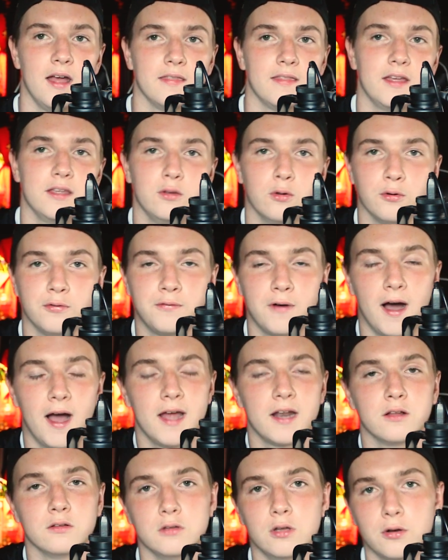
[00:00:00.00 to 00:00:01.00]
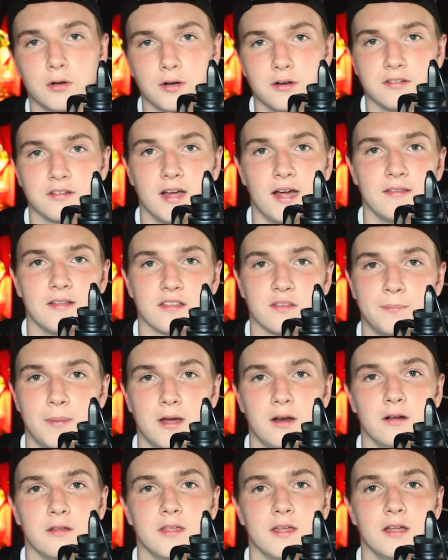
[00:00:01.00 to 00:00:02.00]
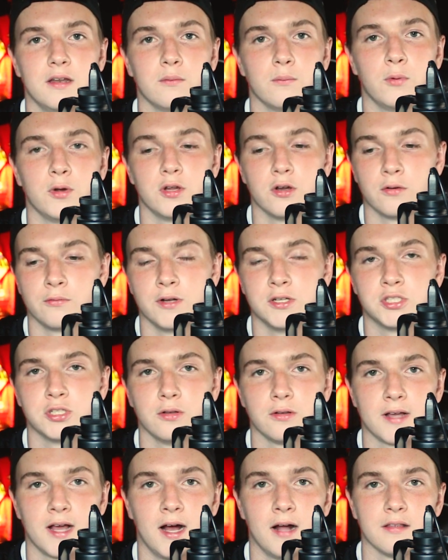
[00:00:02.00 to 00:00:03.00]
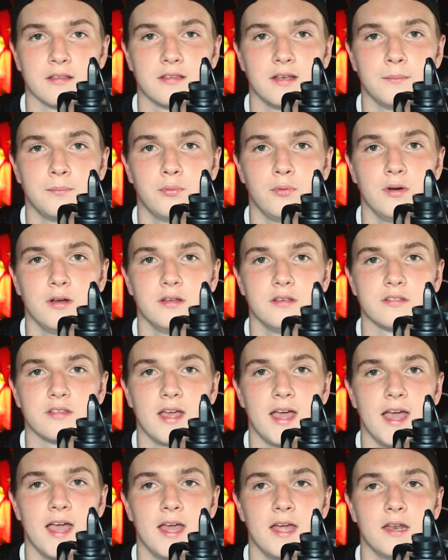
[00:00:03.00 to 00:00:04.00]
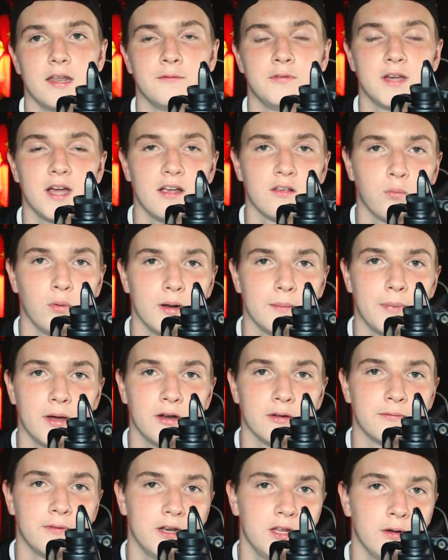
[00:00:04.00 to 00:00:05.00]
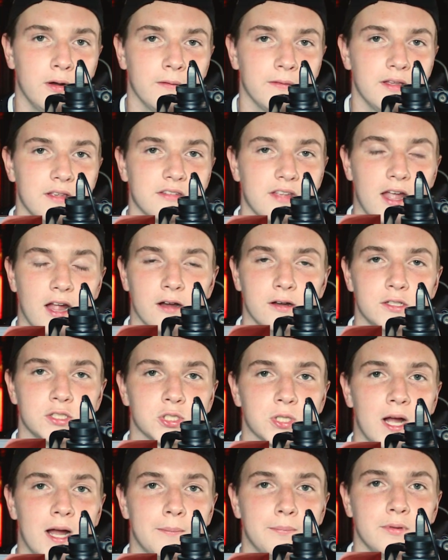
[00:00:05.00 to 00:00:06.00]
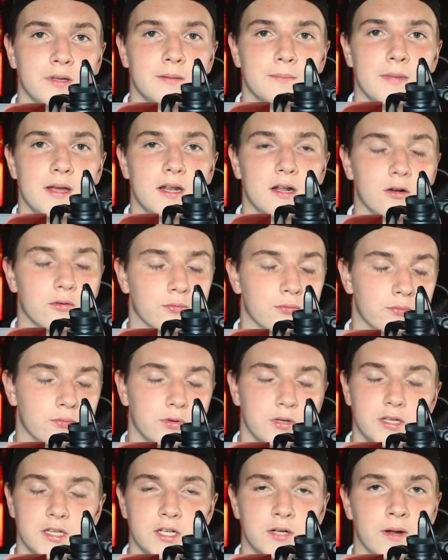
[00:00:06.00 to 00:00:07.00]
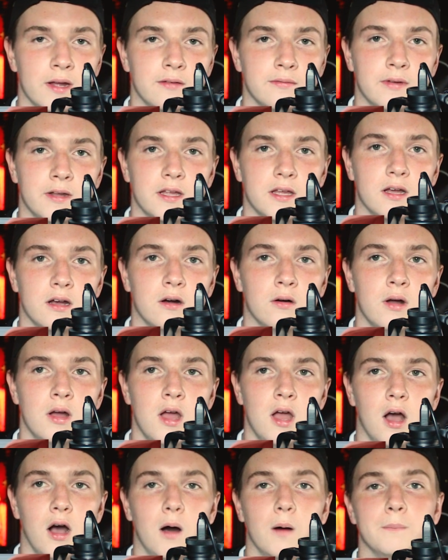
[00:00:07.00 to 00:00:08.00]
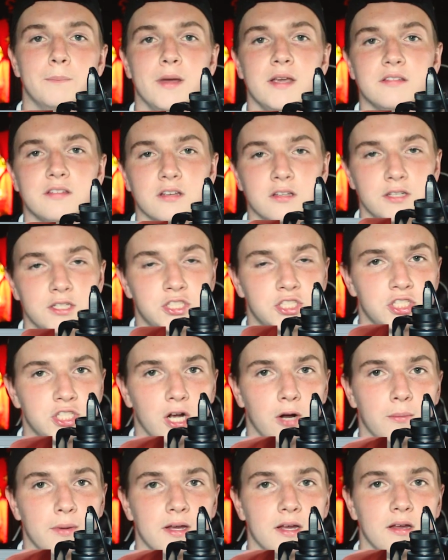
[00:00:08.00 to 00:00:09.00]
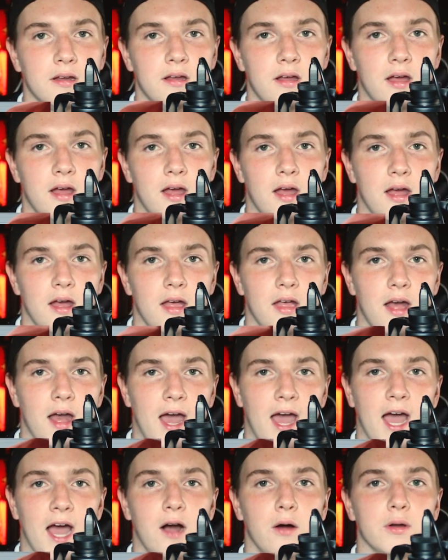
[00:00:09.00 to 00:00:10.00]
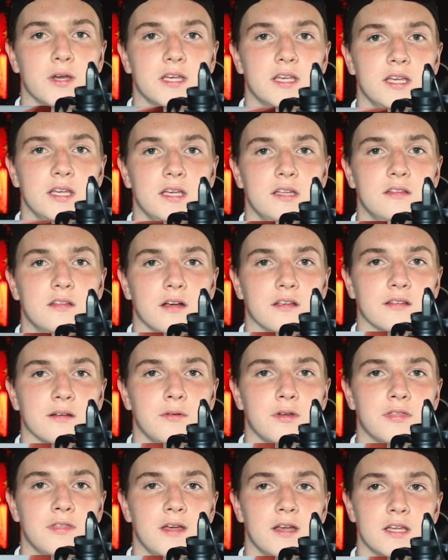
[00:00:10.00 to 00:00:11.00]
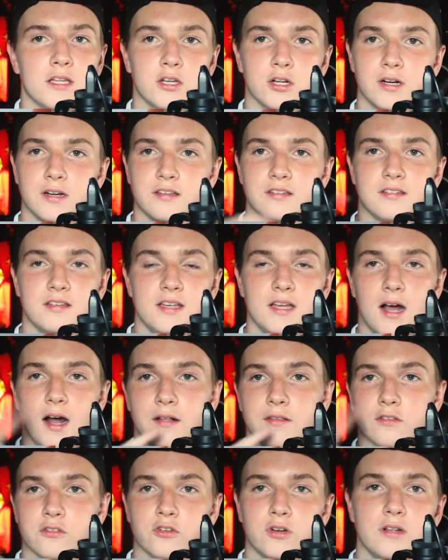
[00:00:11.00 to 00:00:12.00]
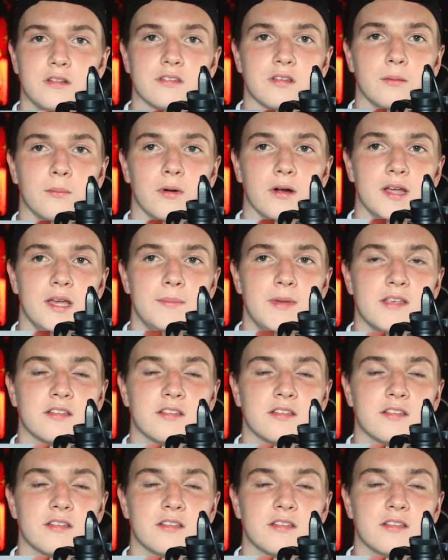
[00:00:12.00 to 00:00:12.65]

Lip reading: that you'll find a logo design that's better than what your original concept was. And if you guys want a better video on this, Draplin made a really great video of basically showing how he does everything, and you're gonna see it on screen somewhere. He